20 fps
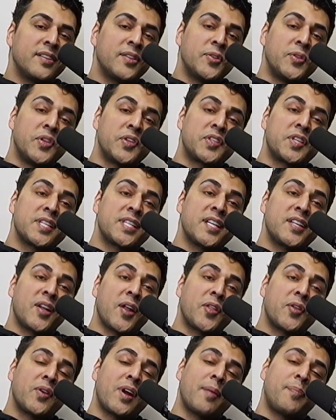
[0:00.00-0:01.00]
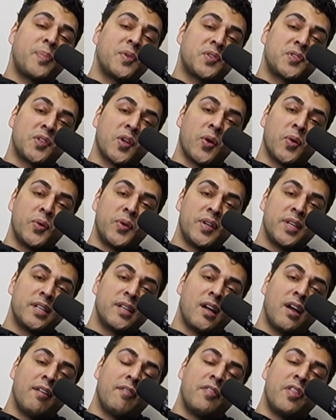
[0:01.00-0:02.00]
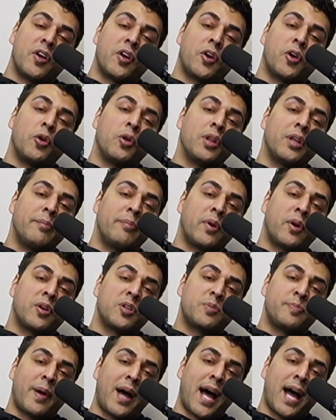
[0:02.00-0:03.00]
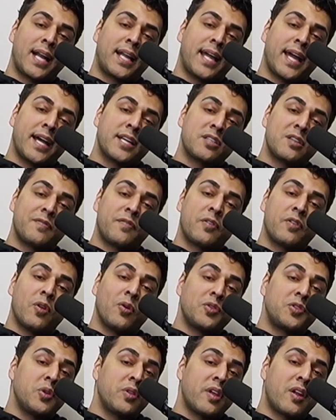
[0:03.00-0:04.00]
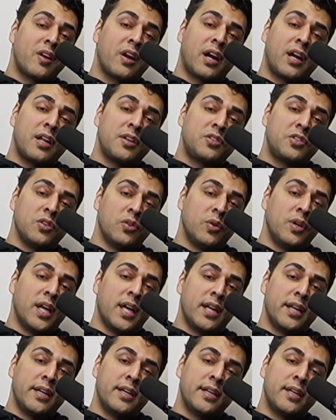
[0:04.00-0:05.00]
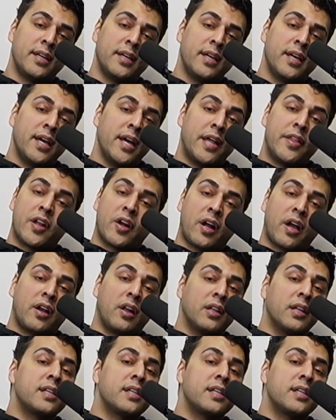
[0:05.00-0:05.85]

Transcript: This is another episode of the Early Birds podcast. And for those of you that are going to tune in and they're going to